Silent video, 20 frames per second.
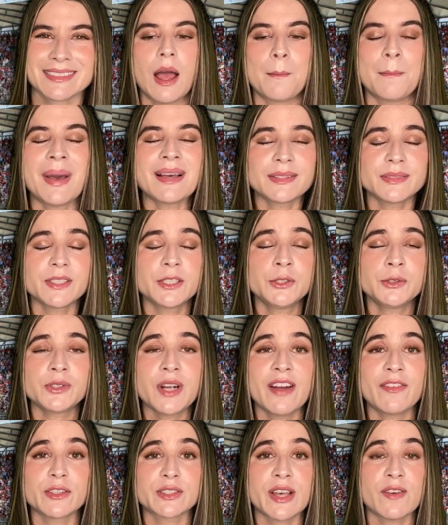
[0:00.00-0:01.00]
Mexican
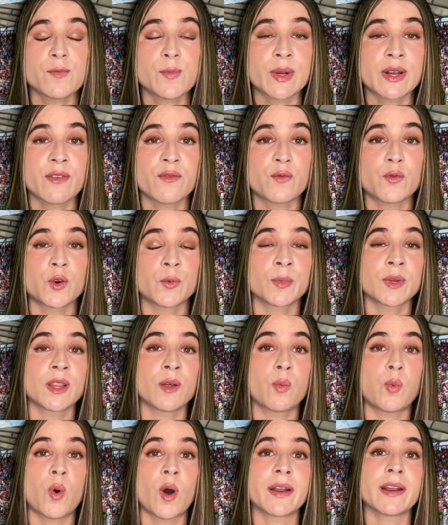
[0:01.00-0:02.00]
drivers have been in Formula
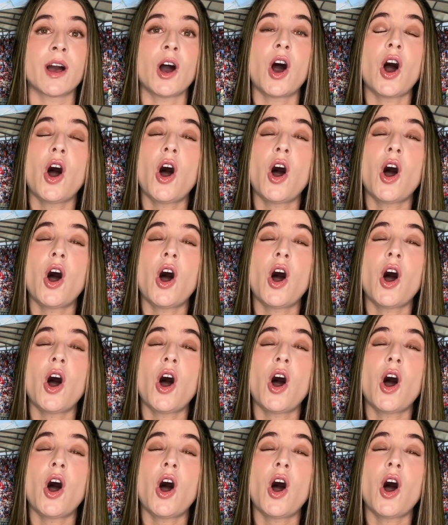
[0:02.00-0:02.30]
One